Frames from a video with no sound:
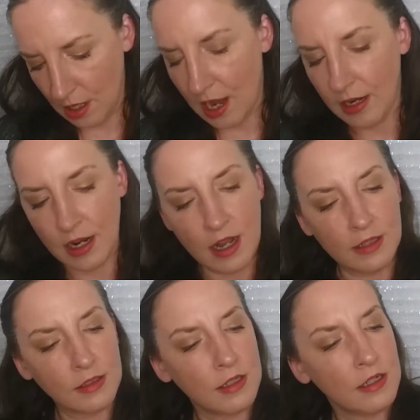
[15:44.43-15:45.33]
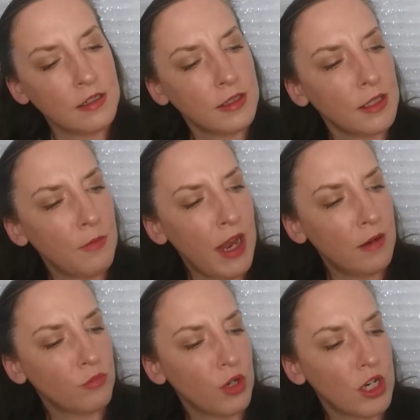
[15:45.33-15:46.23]
I got, and it's a
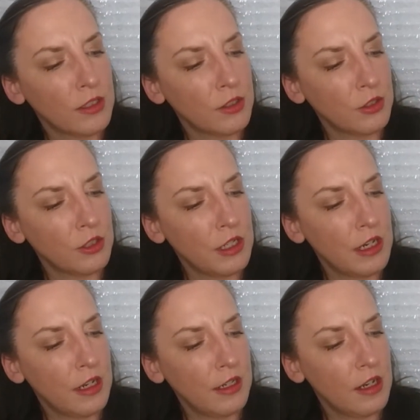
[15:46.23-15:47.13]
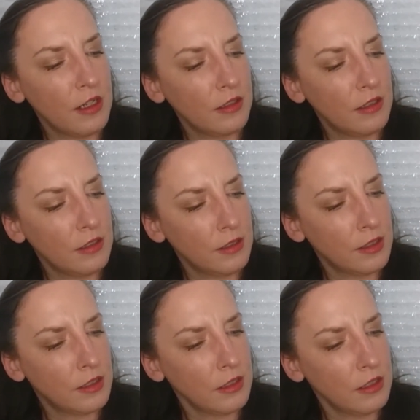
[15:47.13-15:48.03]
matte bronzer, and I got
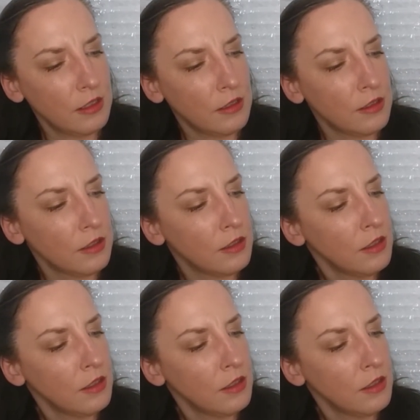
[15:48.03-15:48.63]
this in